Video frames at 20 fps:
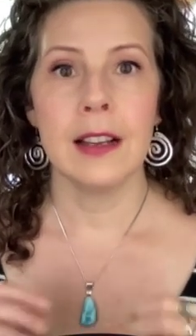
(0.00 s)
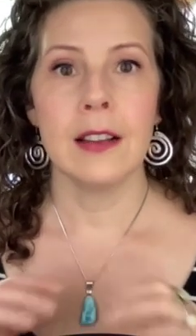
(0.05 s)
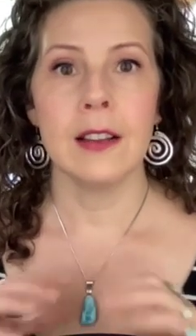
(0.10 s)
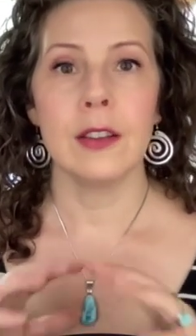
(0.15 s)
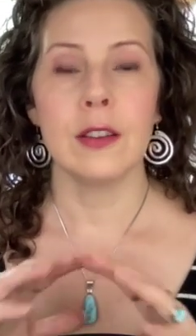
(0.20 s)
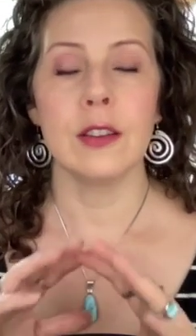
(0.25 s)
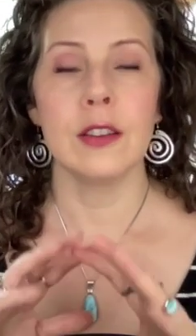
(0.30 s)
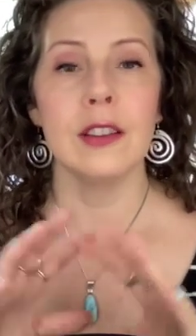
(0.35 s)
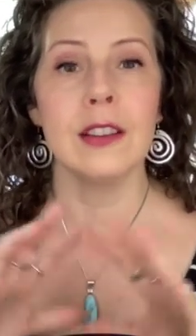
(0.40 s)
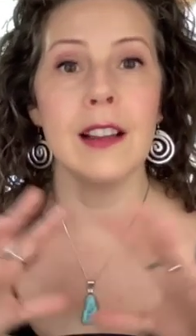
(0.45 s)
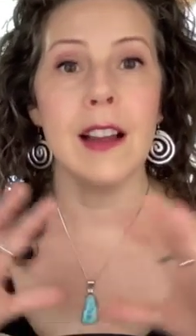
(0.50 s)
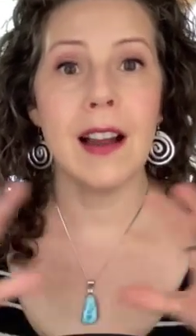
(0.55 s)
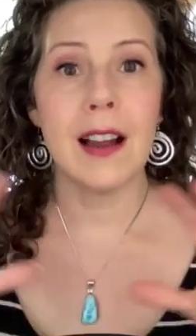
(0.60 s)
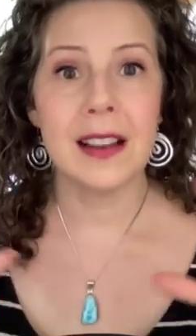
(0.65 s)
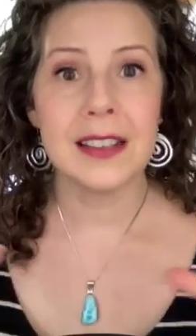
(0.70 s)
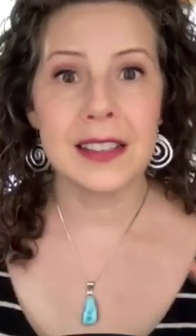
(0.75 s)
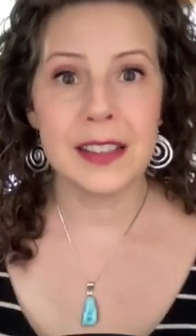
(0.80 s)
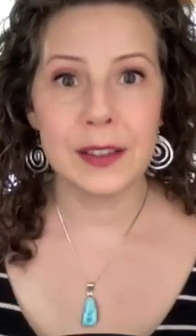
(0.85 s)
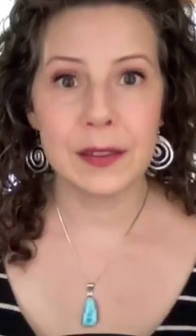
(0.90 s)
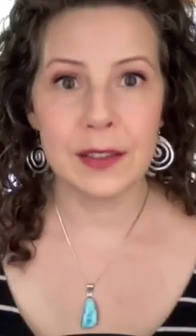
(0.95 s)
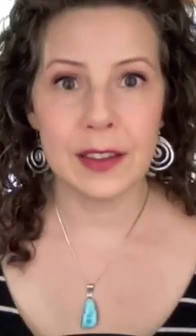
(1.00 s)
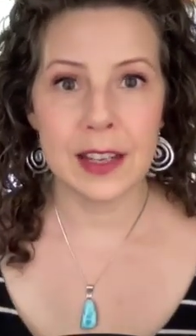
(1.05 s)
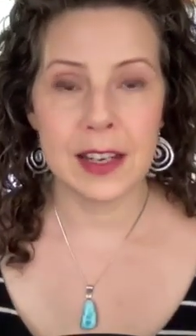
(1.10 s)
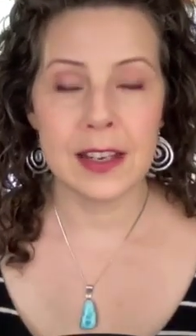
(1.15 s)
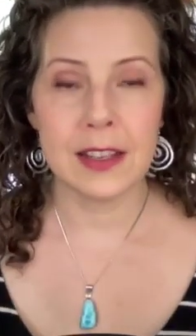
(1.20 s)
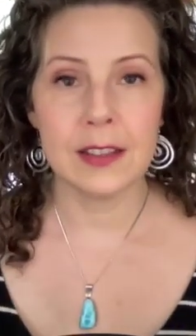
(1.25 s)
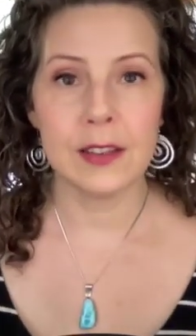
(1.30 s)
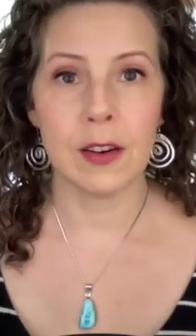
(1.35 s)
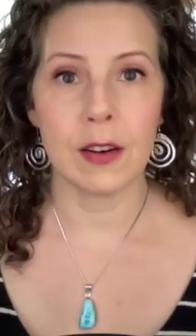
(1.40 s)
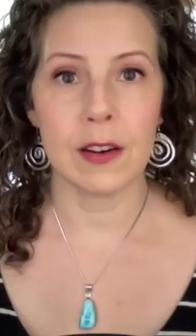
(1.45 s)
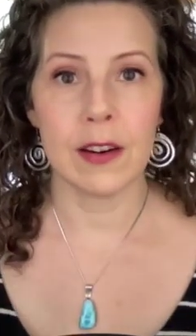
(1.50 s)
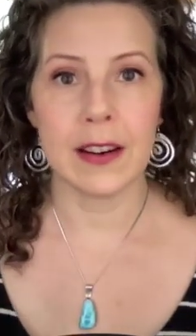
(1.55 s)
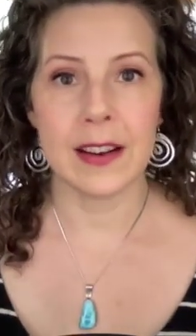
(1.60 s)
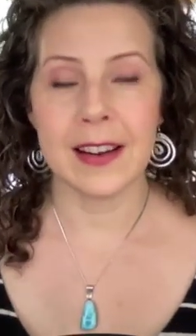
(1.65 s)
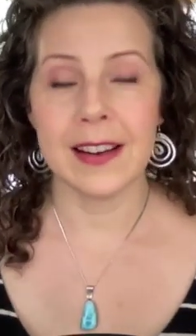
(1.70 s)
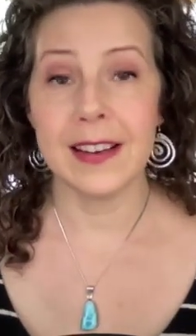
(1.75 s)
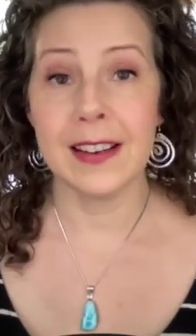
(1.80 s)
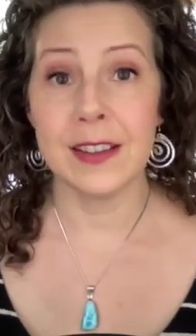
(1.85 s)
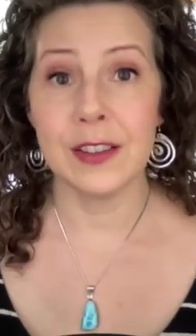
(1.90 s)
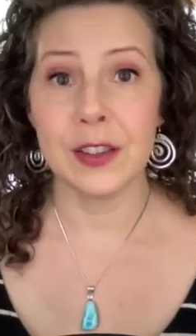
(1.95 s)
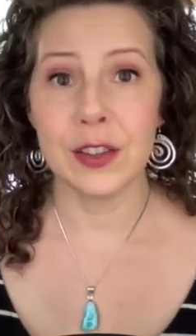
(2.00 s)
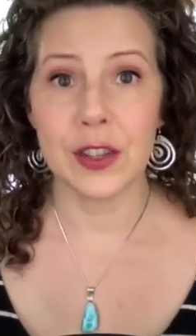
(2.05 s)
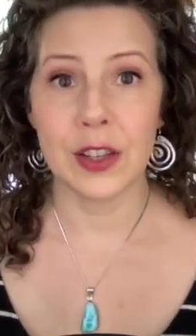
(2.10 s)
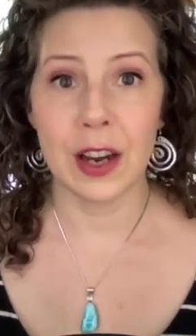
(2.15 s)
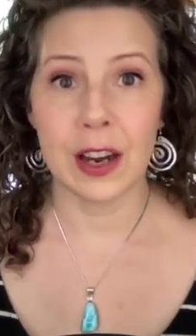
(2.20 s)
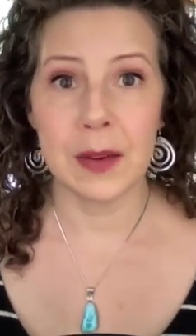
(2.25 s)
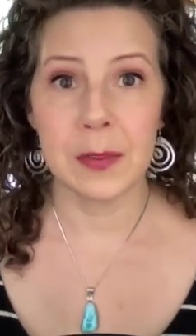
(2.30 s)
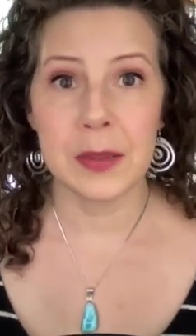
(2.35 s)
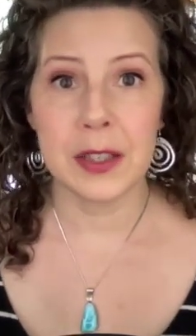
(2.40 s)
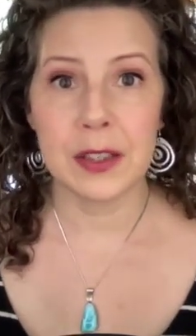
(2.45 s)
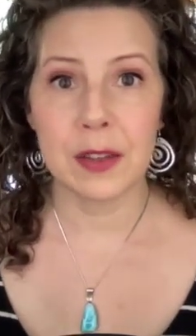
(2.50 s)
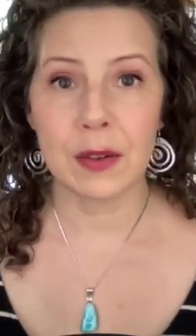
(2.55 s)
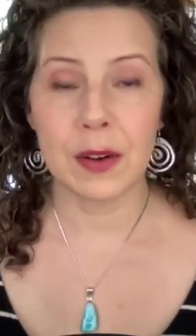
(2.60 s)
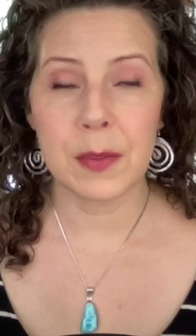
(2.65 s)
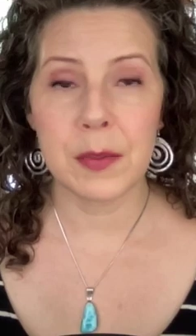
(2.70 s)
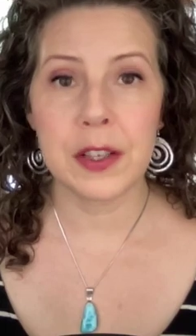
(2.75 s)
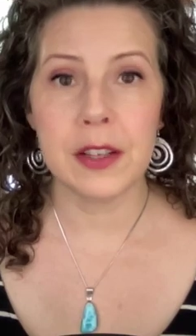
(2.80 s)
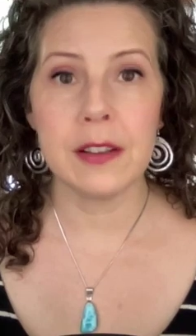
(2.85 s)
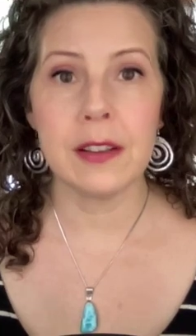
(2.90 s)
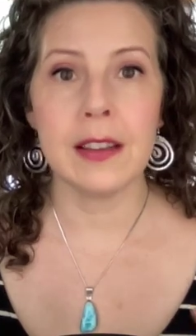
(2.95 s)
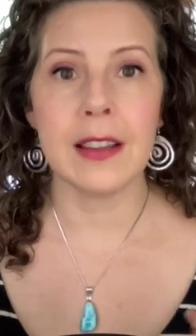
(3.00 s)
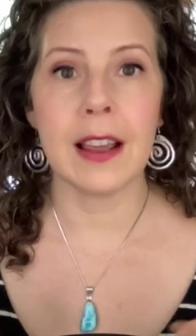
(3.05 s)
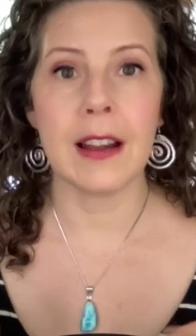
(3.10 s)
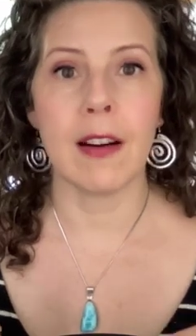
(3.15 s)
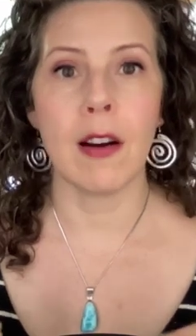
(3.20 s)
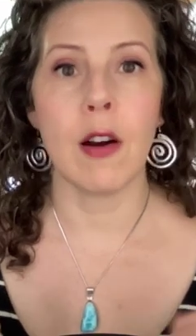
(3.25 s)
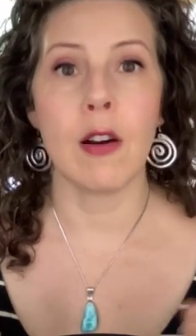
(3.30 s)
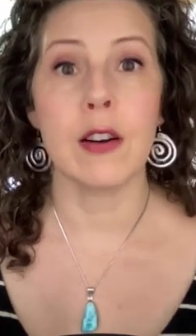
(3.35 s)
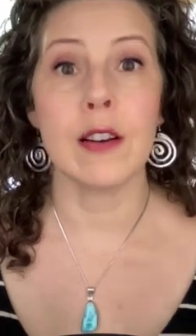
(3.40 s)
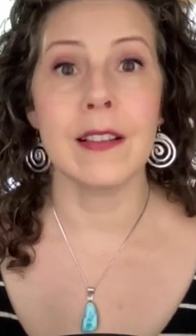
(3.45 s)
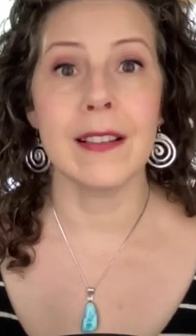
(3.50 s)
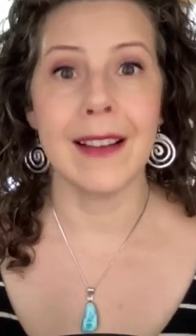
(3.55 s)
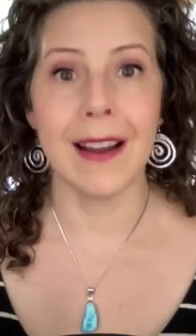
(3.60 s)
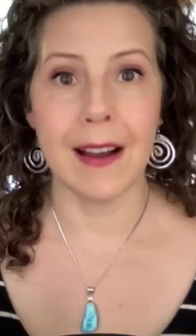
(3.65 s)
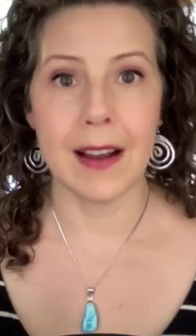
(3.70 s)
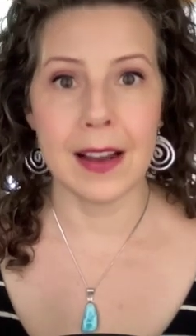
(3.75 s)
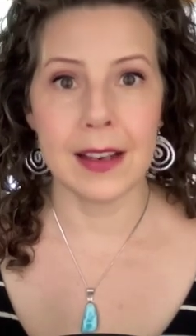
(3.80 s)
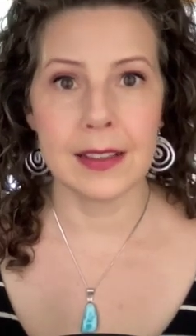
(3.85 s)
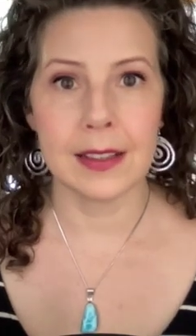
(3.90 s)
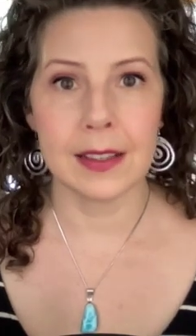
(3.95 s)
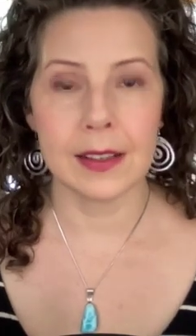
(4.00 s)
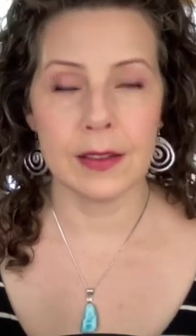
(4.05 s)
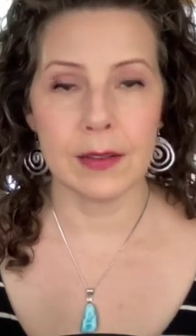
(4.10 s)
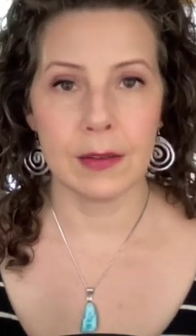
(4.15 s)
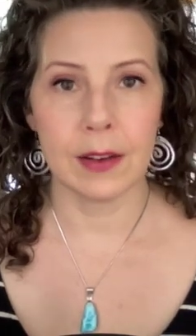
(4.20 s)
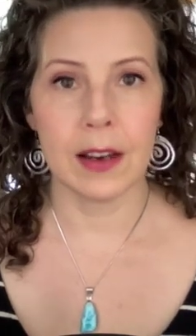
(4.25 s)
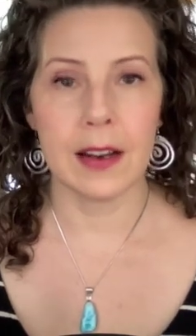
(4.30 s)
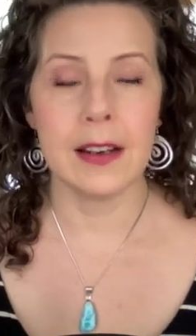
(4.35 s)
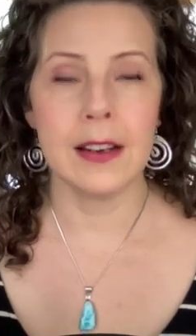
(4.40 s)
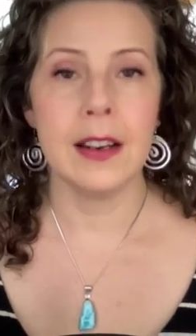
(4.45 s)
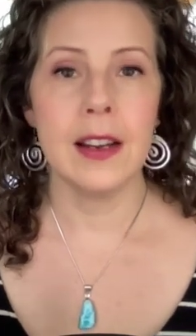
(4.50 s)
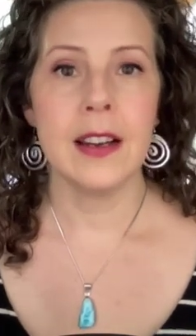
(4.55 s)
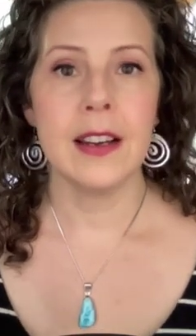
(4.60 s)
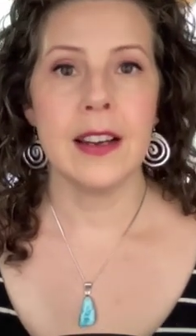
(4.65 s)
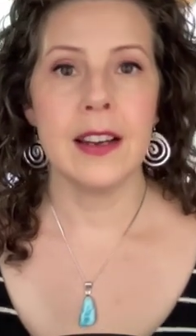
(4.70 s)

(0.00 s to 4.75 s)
lots of things are in its job description that are not, right?